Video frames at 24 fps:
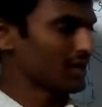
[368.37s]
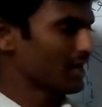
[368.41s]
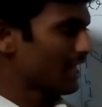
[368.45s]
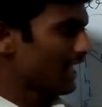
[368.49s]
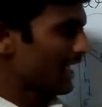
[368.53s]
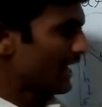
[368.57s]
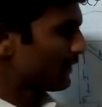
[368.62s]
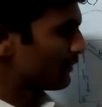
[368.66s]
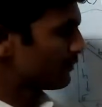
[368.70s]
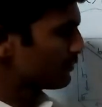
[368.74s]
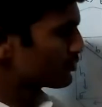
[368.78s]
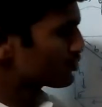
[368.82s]

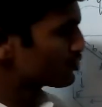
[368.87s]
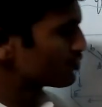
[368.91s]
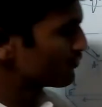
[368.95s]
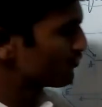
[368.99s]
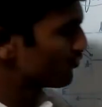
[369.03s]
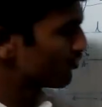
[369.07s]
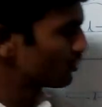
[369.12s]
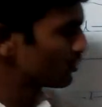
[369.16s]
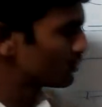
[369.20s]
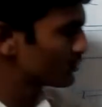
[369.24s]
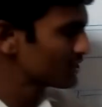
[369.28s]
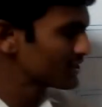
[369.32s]
And you should
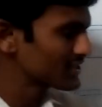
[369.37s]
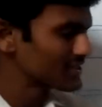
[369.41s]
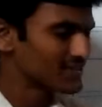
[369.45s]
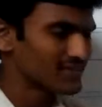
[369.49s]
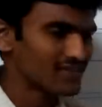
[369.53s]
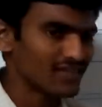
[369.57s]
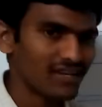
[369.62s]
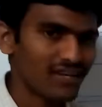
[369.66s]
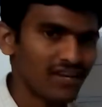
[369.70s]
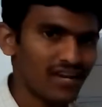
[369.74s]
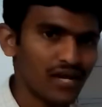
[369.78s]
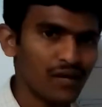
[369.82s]
follow the
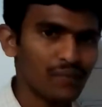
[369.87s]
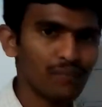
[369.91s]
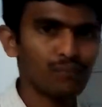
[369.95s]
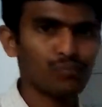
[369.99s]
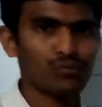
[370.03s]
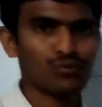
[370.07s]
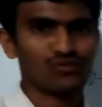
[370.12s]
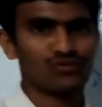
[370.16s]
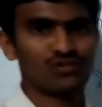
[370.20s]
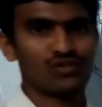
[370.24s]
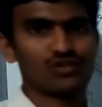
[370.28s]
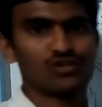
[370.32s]
same
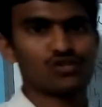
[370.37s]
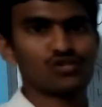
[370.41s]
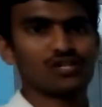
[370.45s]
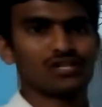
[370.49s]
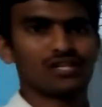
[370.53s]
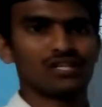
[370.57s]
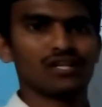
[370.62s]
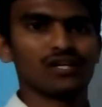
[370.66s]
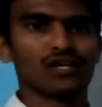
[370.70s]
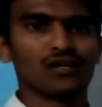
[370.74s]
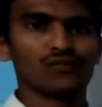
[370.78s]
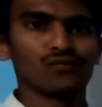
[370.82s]
procedure
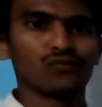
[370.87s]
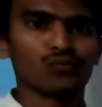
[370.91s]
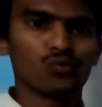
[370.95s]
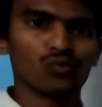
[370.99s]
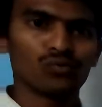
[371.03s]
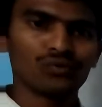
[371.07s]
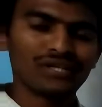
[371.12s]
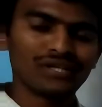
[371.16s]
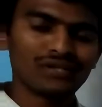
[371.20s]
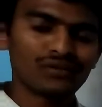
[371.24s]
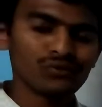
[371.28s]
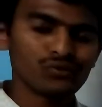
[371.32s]
here. No
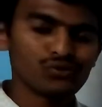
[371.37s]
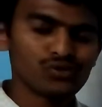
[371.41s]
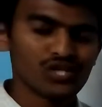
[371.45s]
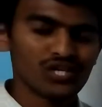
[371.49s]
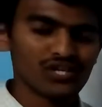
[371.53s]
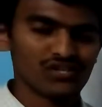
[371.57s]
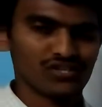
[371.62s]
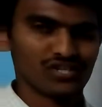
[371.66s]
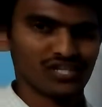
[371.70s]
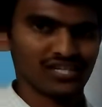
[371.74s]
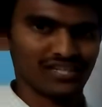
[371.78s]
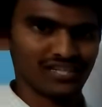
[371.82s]
need to
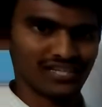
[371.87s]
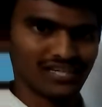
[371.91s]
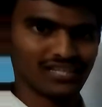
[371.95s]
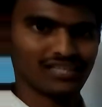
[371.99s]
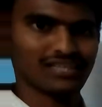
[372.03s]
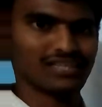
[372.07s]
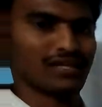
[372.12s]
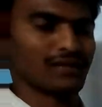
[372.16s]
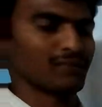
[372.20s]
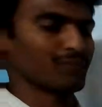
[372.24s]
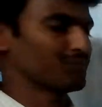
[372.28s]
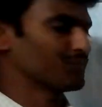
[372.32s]
change
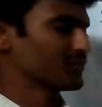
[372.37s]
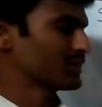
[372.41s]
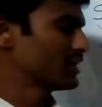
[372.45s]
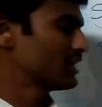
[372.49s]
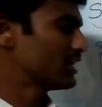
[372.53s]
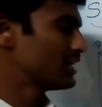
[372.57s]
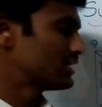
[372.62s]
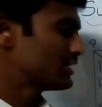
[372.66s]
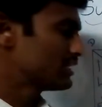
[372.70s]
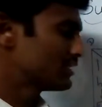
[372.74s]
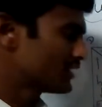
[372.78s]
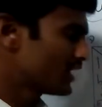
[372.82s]
anything.
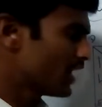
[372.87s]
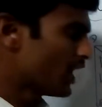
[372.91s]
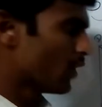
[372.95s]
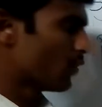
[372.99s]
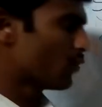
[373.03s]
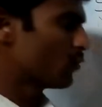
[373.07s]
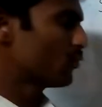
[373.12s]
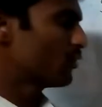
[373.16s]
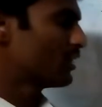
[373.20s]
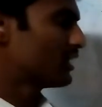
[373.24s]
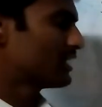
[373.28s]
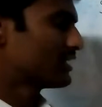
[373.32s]

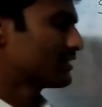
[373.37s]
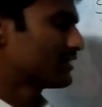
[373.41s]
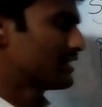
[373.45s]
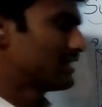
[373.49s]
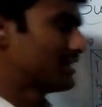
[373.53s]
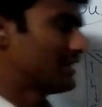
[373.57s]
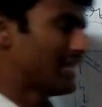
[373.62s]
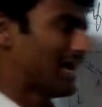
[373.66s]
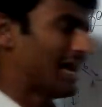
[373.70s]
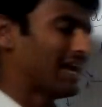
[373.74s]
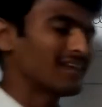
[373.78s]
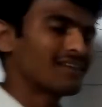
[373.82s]
Now the
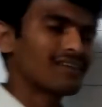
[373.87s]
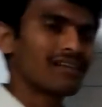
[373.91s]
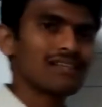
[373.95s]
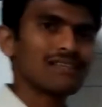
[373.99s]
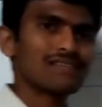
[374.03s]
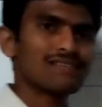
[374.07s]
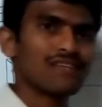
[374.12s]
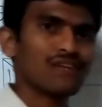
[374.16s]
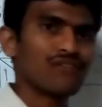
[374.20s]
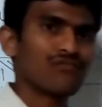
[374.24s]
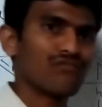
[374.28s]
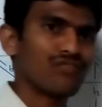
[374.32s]
lateral
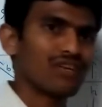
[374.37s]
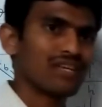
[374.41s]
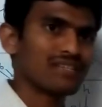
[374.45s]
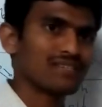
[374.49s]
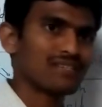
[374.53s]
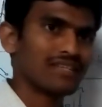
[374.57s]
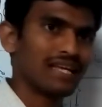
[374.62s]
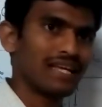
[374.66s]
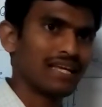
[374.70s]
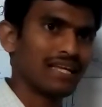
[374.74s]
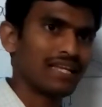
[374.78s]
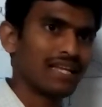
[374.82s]
surface
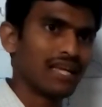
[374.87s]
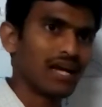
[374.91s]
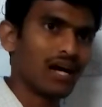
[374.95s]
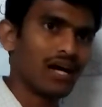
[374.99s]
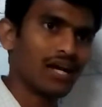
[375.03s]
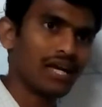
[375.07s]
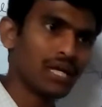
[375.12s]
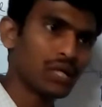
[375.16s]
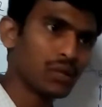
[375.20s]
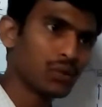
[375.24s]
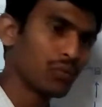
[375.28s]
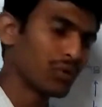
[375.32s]
area
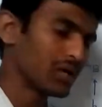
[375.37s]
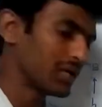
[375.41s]
equal